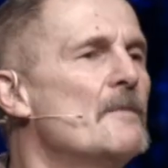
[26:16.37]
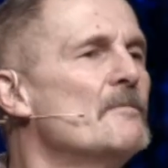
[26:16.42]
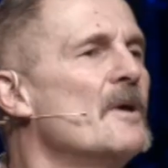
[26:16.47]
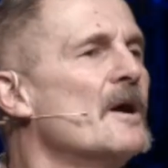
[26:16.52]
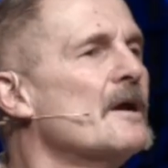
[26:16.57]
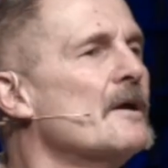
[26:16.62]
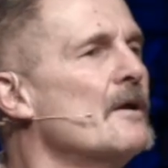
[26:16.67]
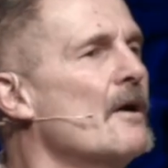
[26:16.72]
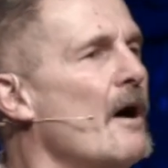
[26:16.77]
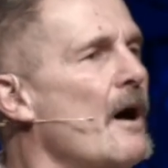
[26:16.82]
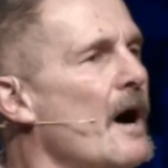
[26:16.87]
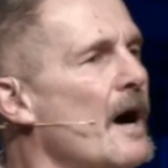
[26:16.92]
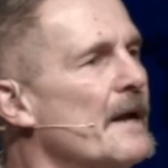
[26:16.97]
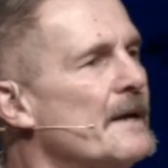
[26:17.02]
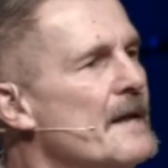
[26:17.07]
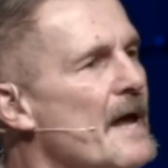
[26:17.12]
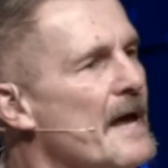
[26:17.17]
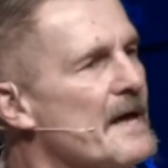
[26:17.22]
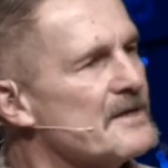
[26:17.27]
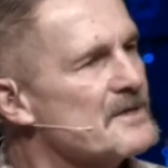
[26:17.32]
but
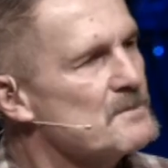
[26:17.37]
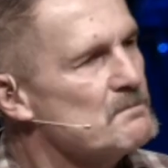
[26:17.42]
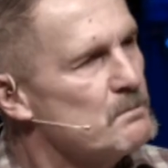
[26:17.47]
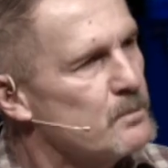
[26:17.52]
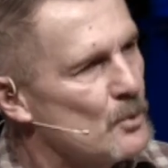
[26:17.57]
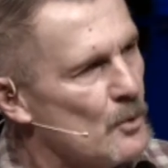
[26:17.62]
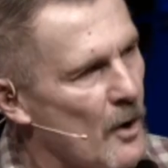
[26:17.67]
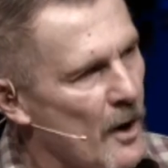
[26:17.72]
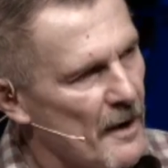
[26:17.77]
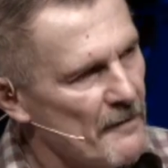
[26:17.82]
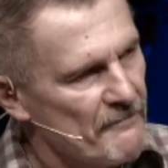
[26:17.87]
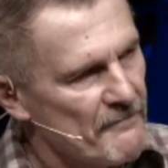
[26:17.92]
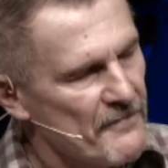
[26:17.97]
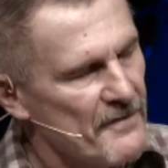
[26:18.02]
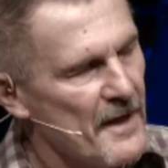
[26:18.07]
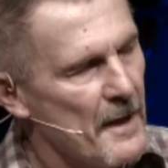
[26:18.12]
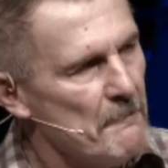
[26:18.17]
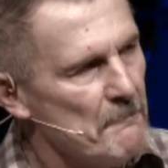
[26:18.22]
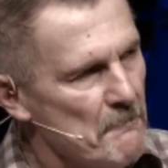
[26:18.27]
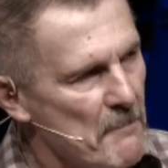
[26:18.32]
God has brought
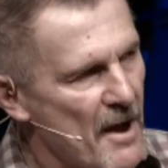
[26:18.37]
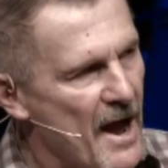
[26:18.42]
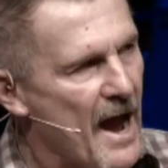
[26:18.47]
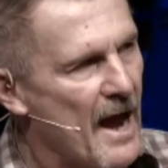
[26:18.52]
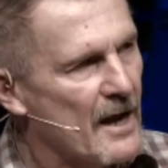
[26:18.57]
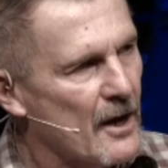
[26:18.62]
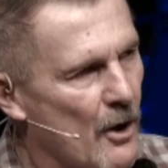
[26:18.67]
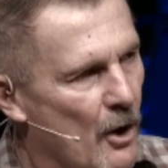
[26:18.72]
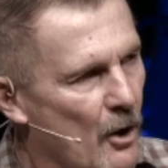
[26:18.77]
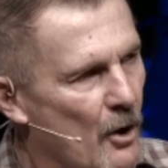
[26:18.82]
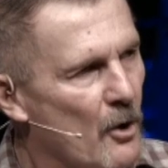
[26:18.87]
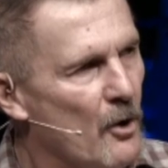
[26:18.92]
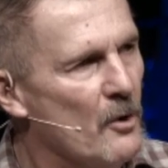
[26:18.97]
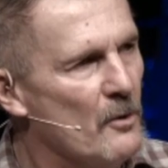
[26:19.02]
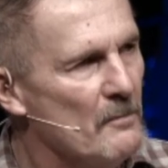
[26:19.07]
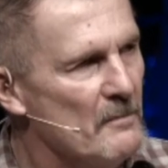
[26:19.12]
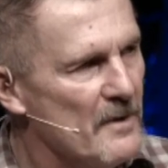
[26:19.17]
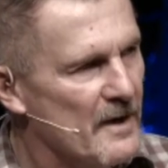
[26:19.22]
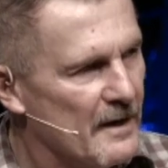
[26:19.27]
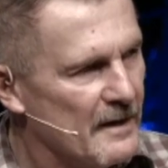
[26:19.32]
them back
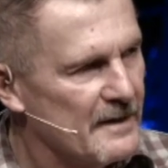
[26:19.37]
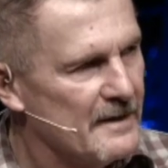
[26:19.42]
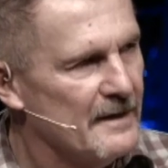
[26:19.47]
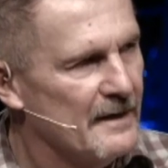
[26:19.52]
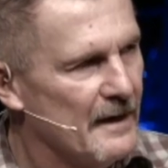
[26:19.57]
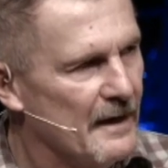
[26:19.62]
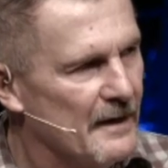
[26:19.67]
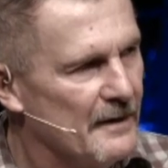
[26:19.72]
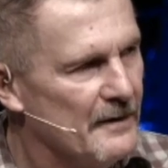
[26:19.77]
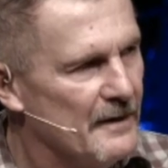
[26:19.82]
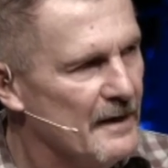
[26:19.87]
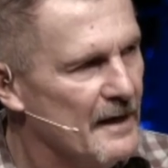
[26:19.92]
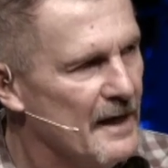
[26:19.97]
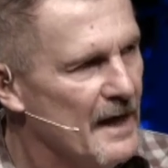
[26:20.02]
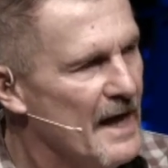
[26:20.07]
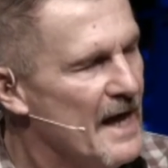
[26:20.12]
home again.